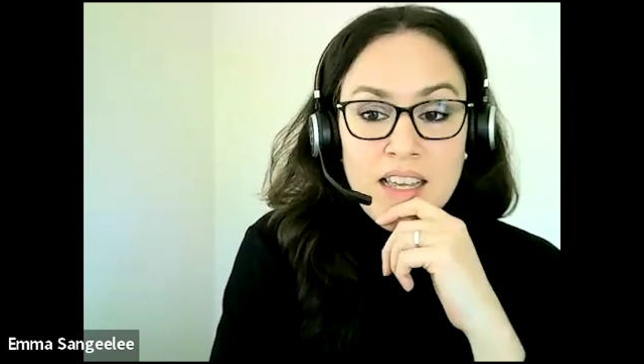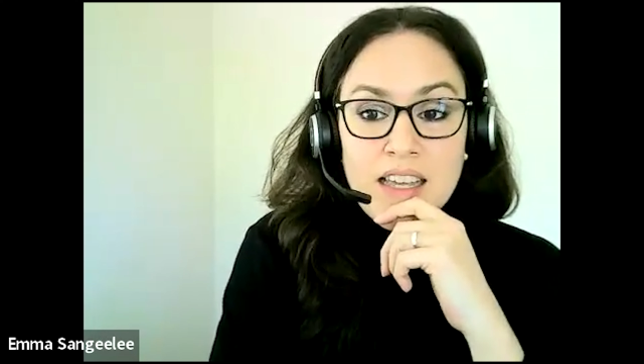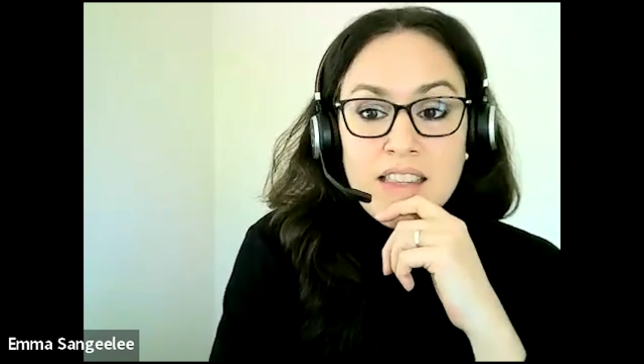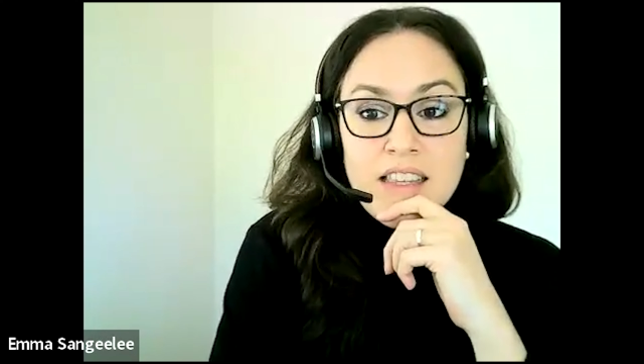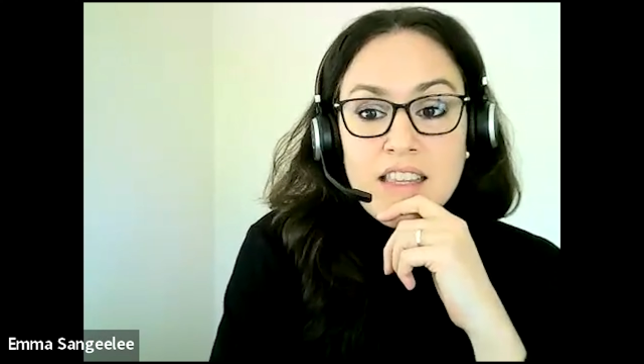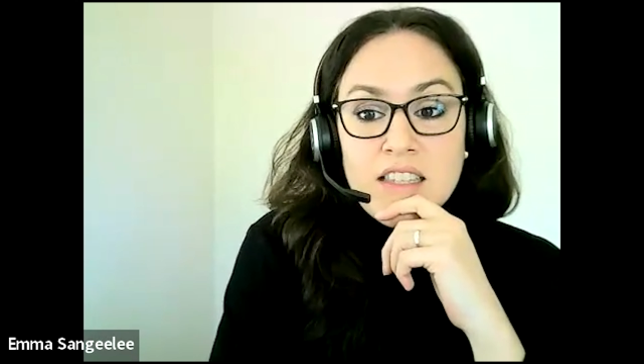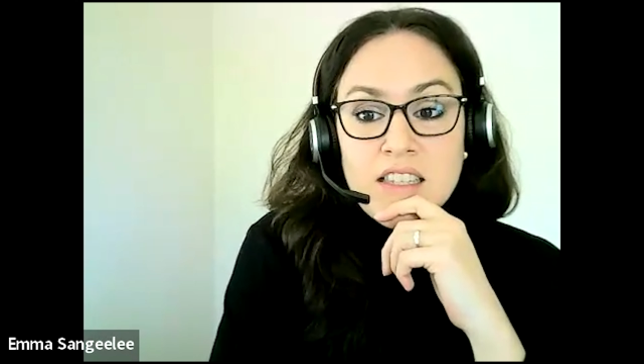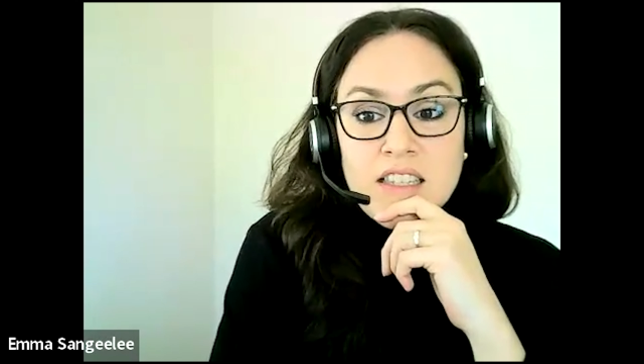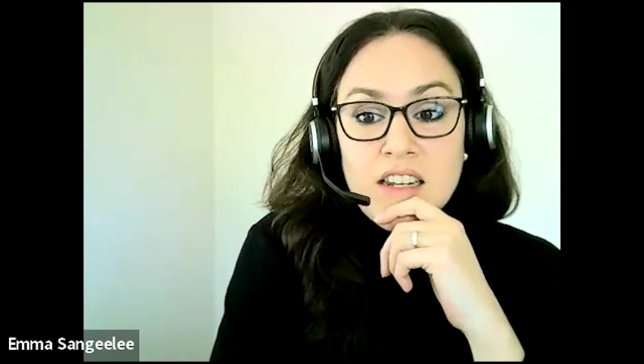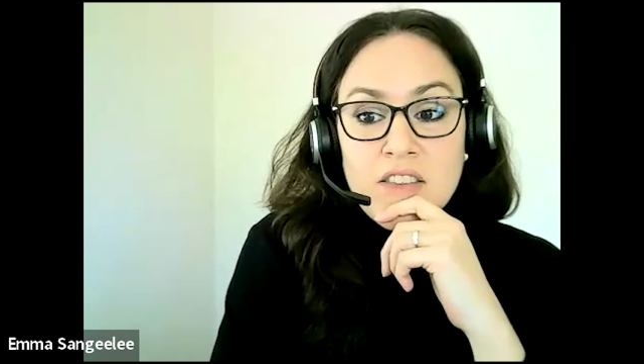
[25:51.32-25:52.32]
and
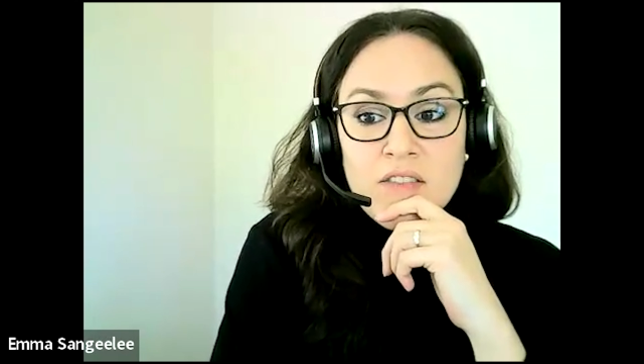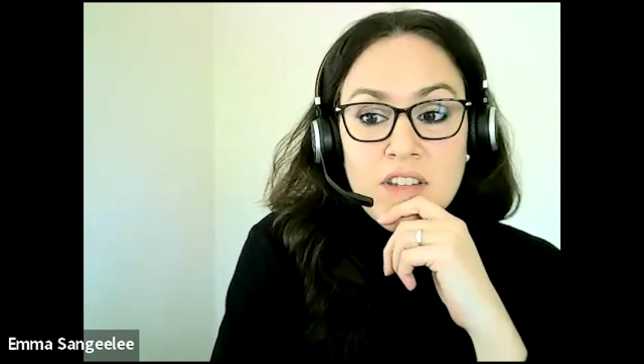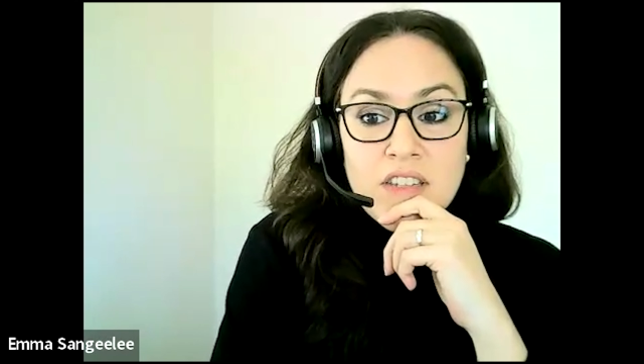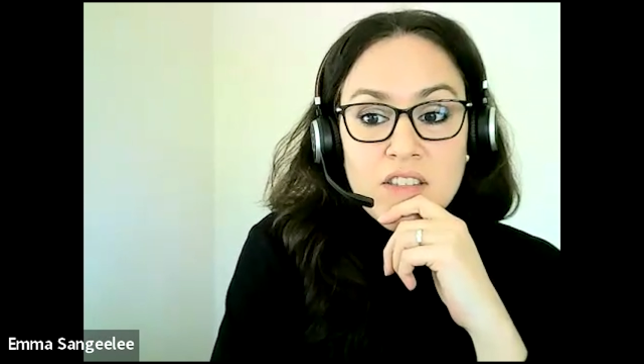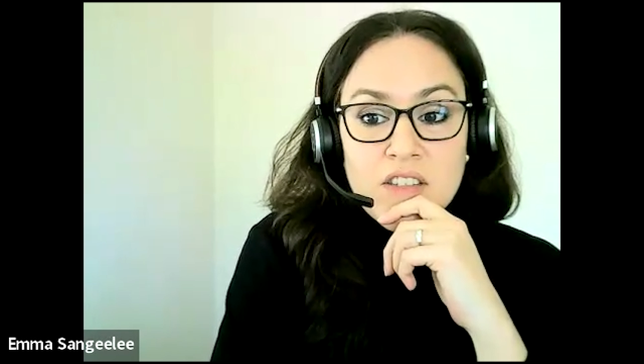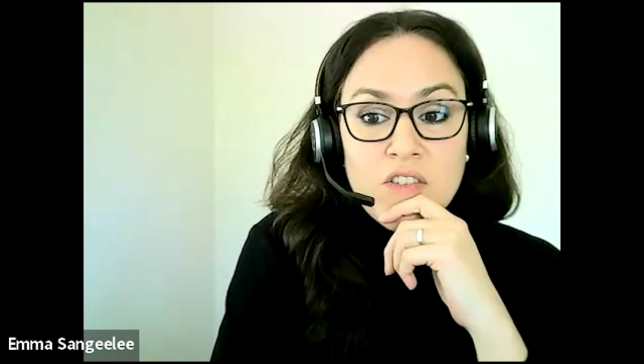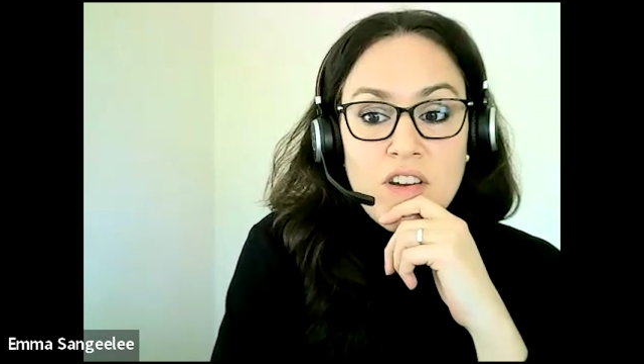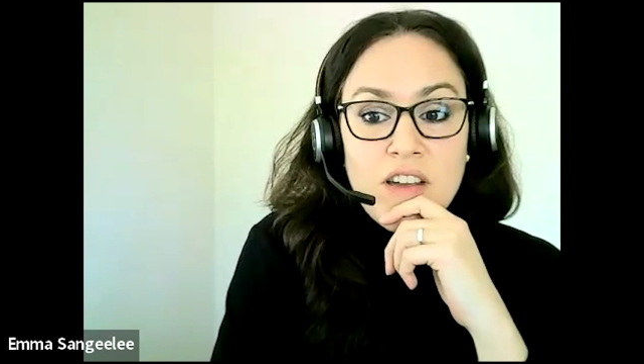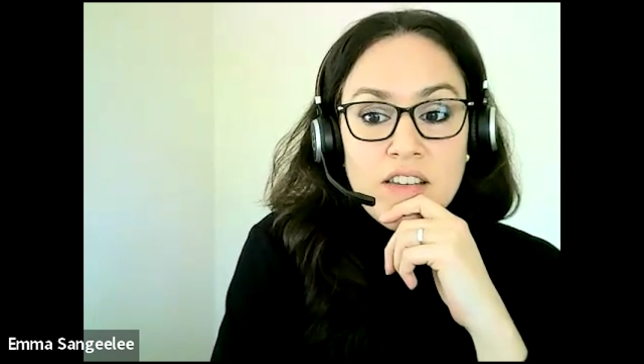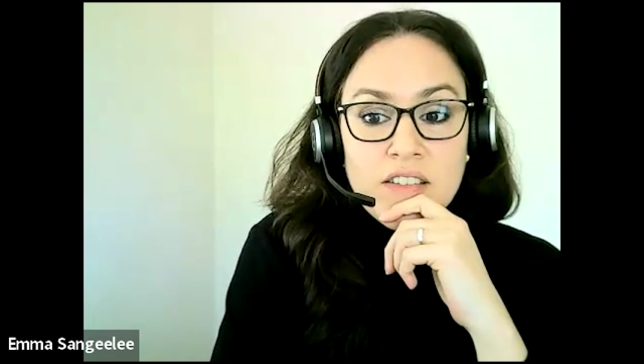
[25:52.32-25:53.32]
this is another reason to
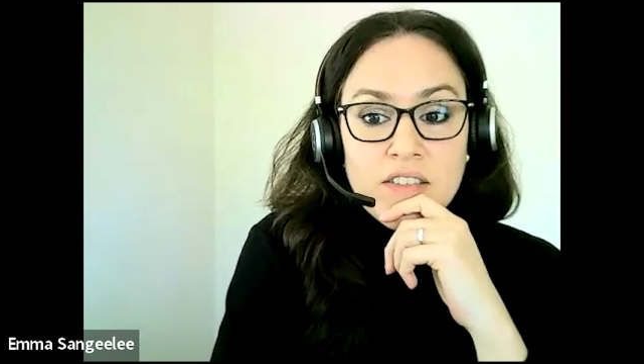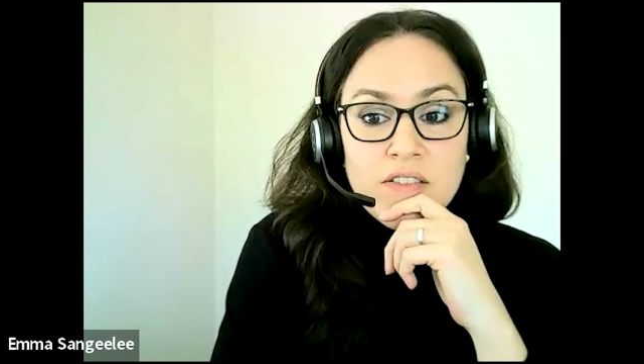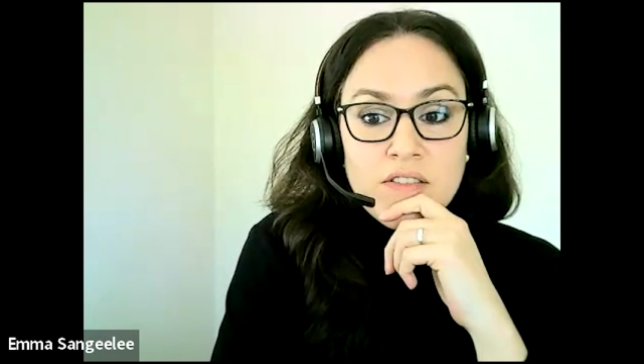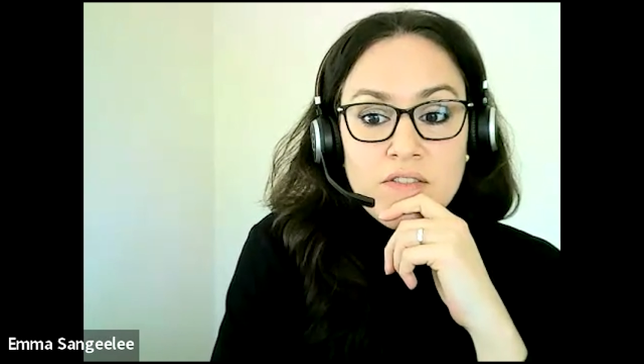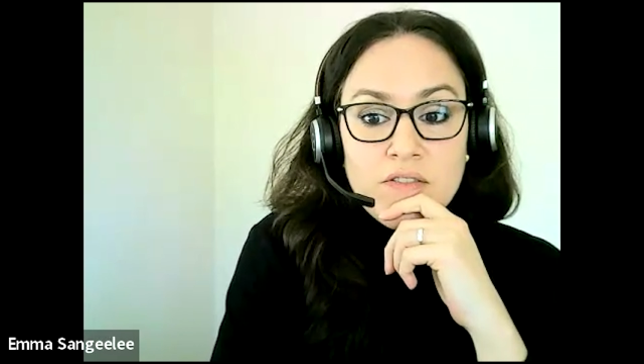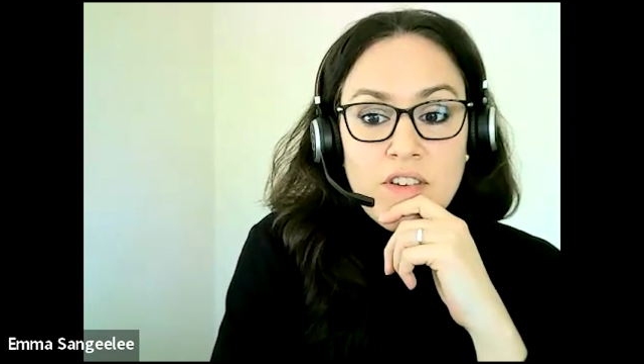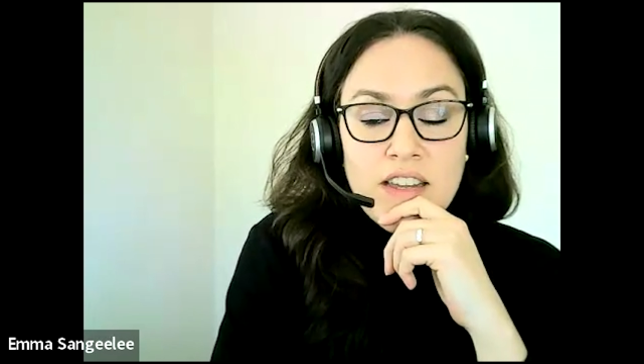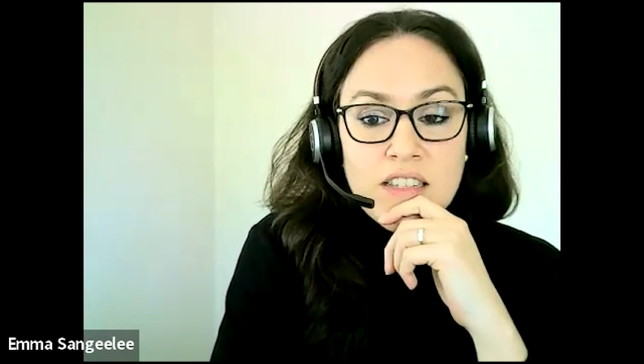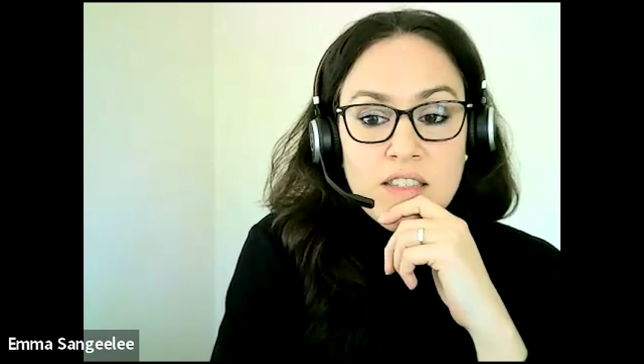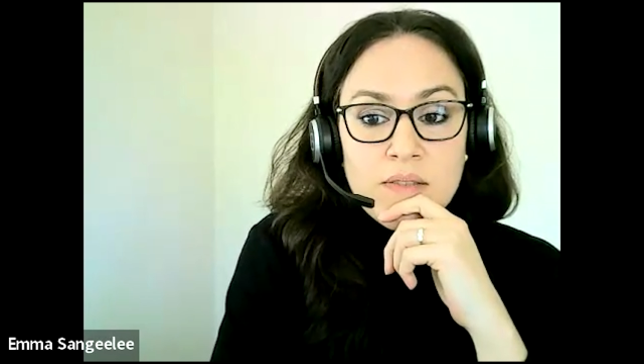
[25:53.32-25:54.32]
try and
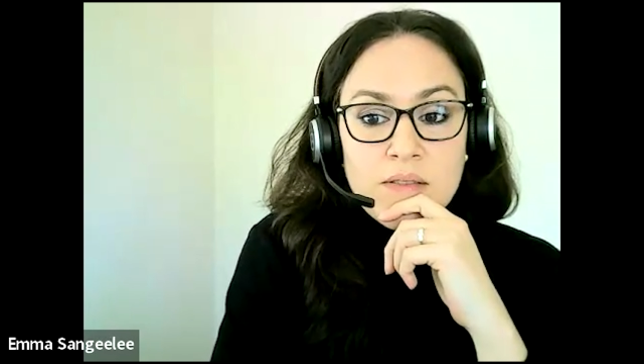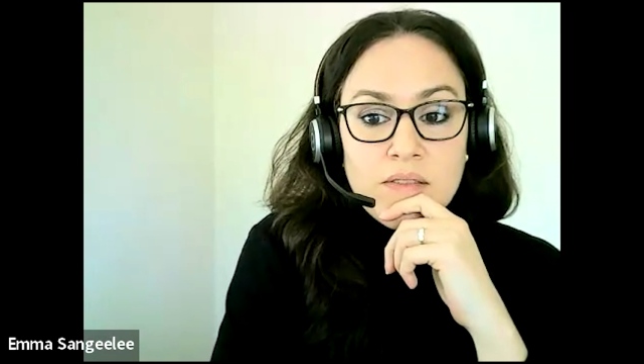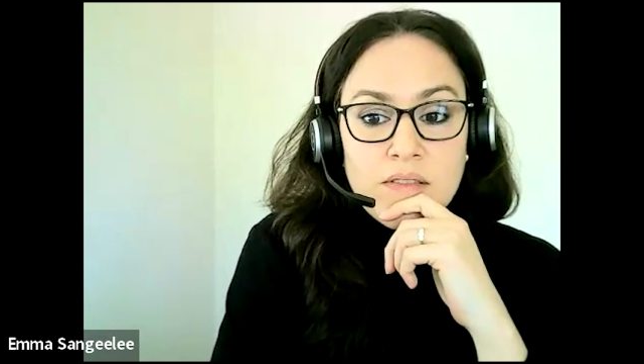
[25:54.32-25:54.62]
raise